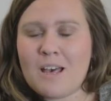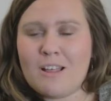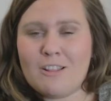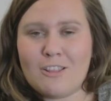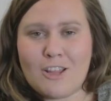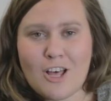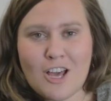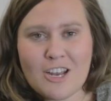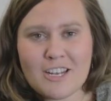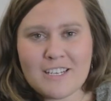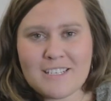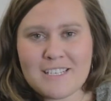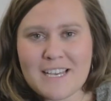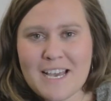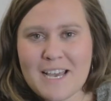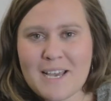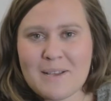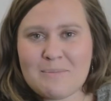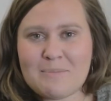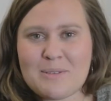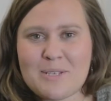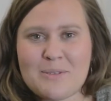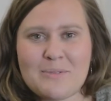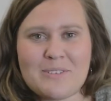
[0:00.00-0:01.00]
a lot of
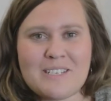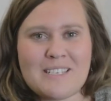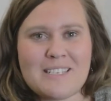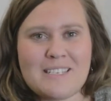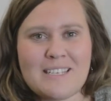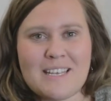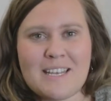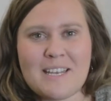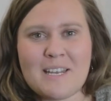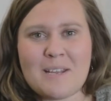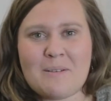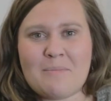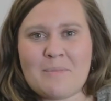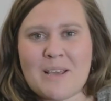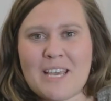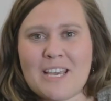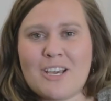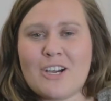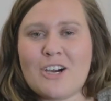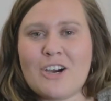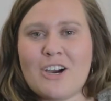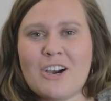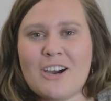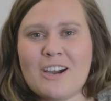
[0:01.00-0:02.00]
times it was sitting in my
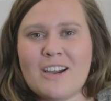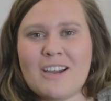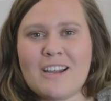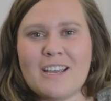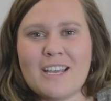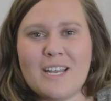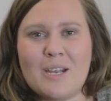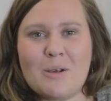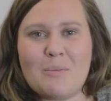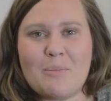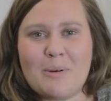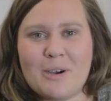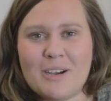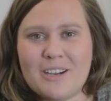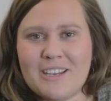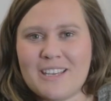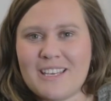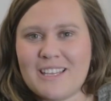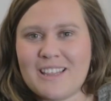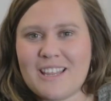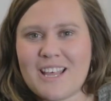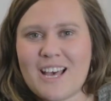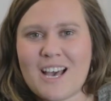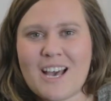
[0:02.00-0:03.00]
car in a
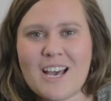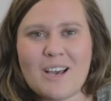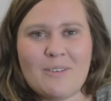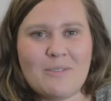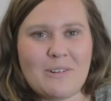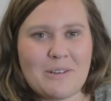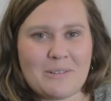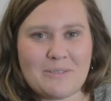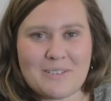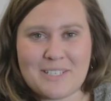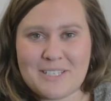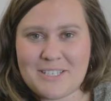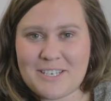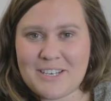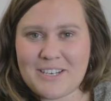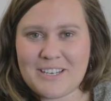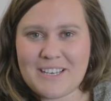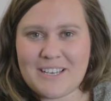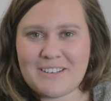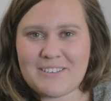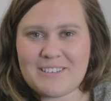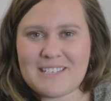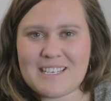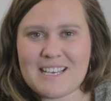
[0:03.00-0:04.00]
parking lot where it was
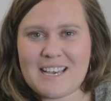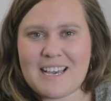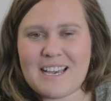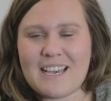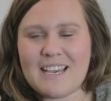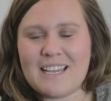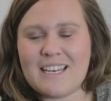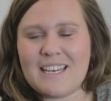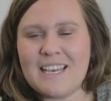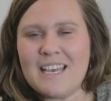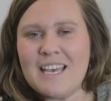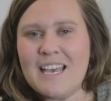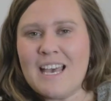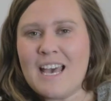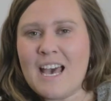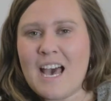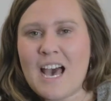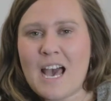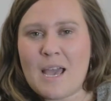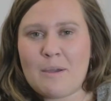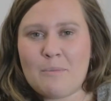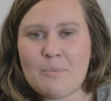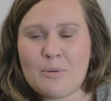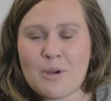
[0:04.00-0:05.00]
dark outside.
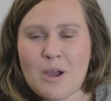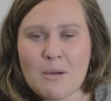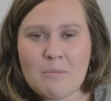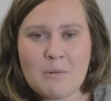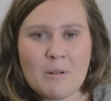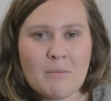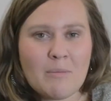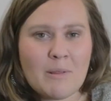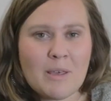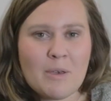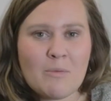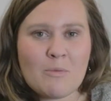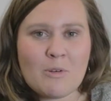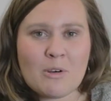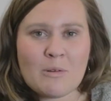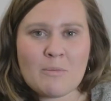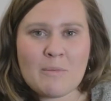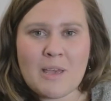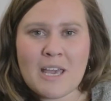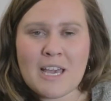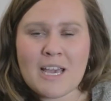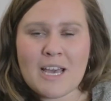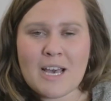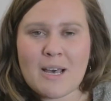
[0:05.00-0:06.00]
I probably wore
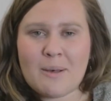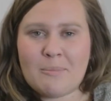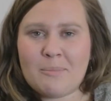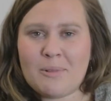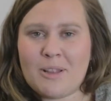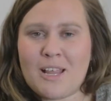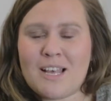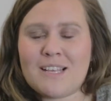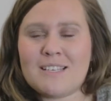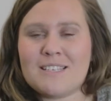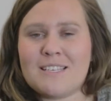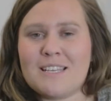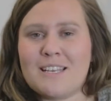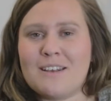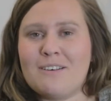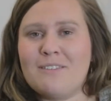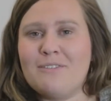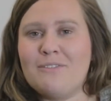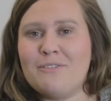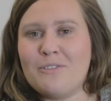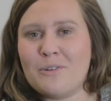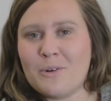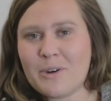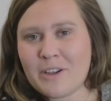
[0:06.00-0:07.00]
makeup less than
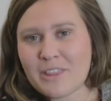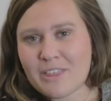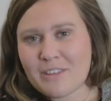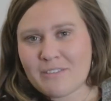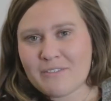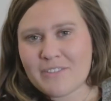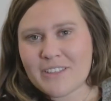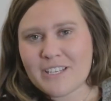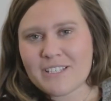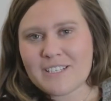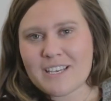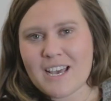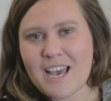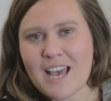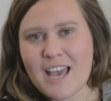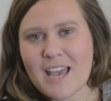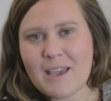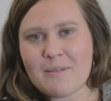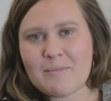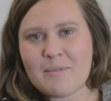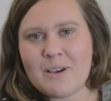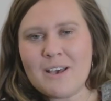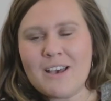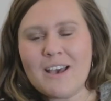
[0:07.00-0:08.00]
1/4 of the
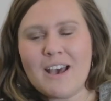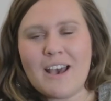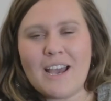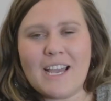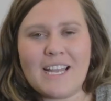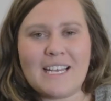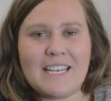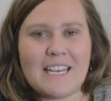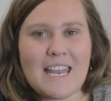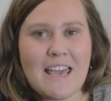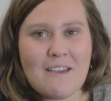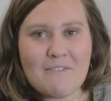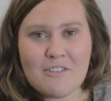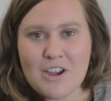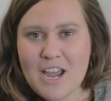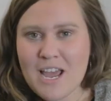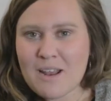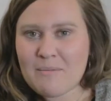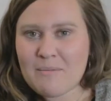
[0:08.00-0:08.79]
time. I never